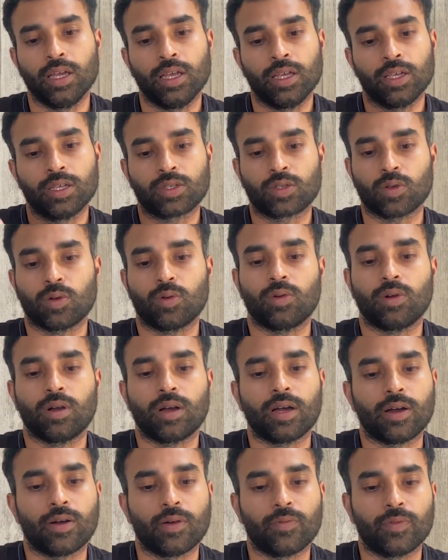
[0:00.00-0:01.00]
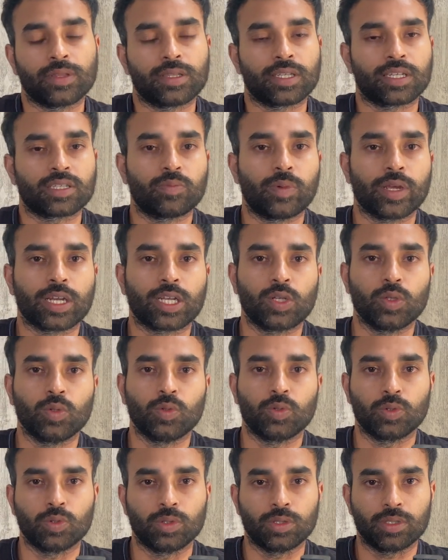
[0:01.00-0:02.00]
So with respect
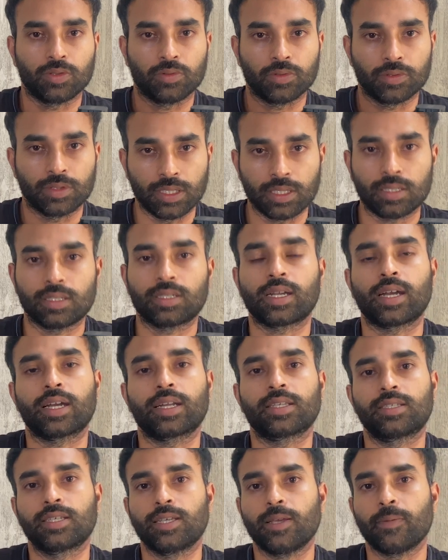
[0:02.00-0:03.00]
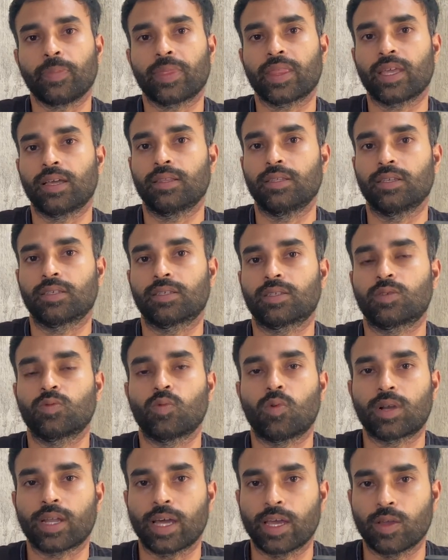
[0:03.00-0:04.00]
to this strategy, this is
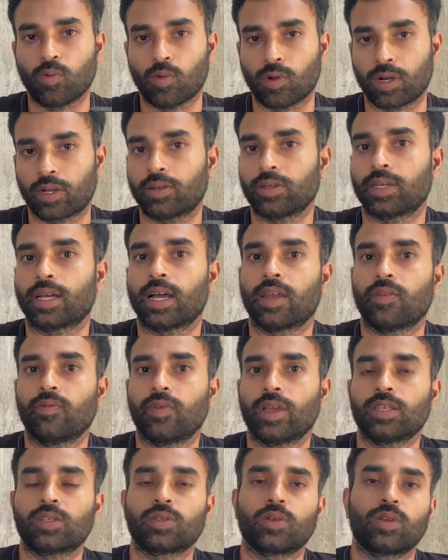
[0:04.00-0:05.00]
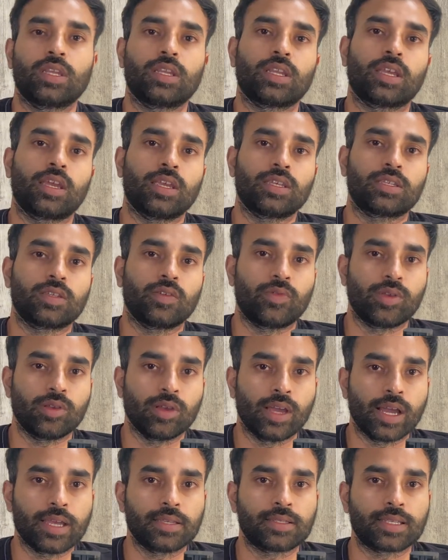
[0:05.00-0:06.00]
what I wanted to convey. So in case if you
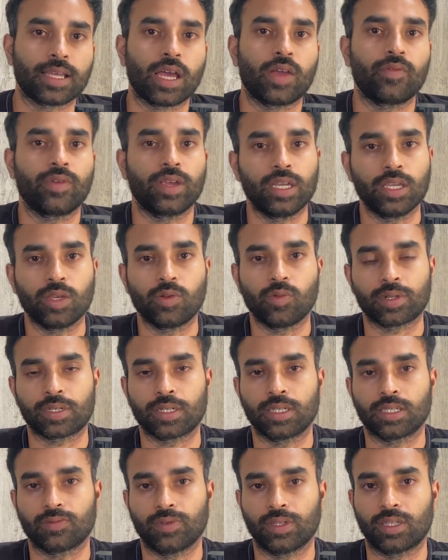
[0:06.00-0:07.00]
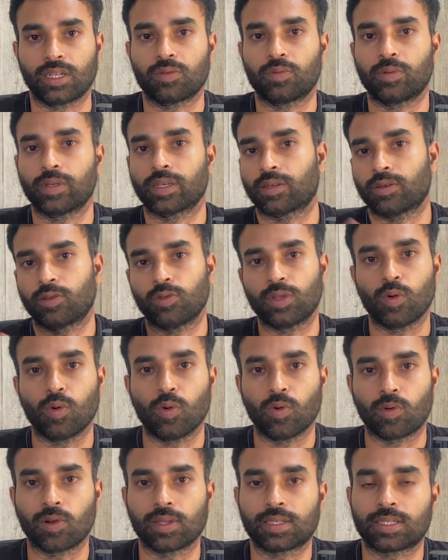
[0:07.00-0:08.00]
guys have any questions with respect to the
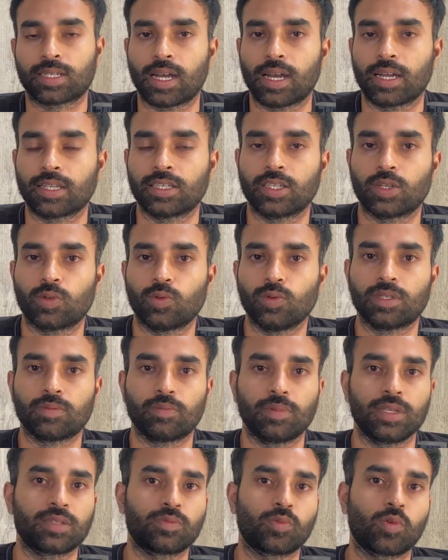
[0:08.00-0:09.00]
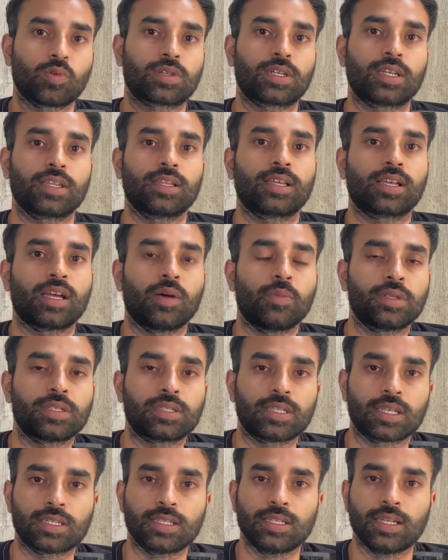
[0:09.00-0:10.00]
overall strategy rules, please post in the comment
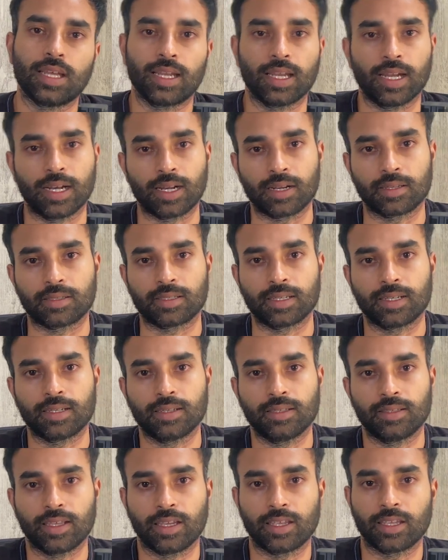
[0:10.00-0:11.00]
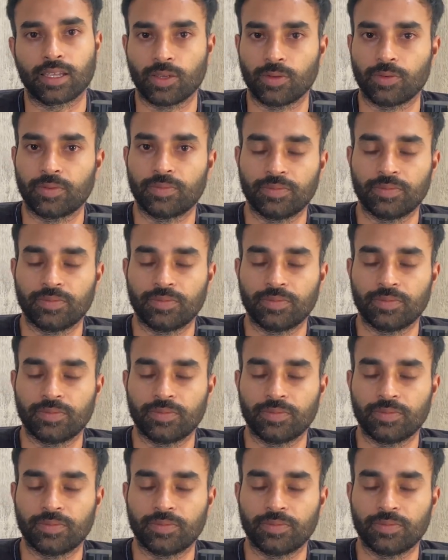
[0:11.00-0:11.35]
section. I'll address it. Thank you.